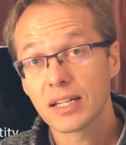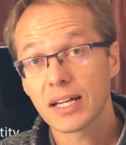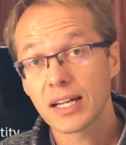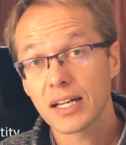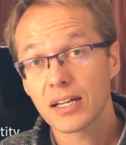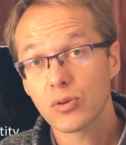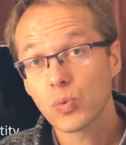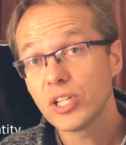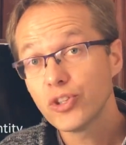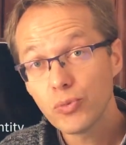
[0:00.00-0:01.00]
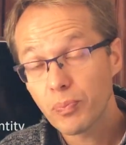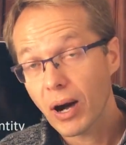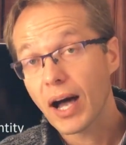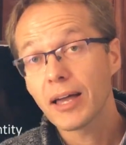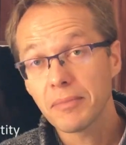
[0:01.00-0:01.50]
Uh, will you
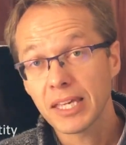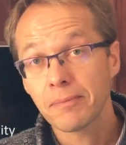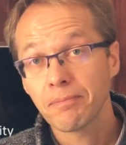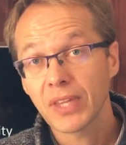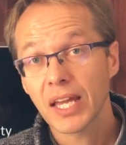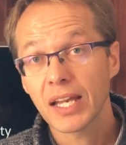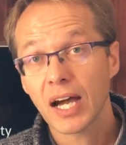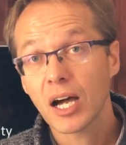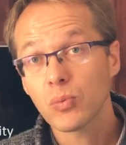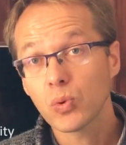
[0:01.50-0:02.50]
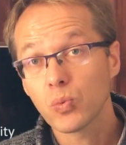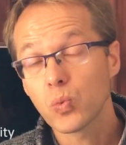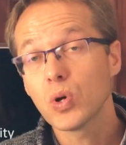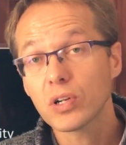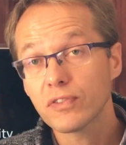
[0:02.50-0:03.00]
buy me? And I will
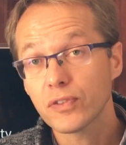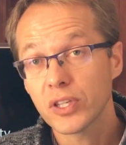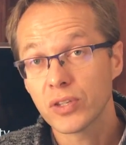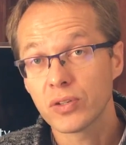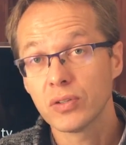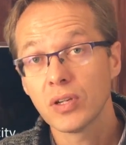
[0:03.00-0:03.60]
work for you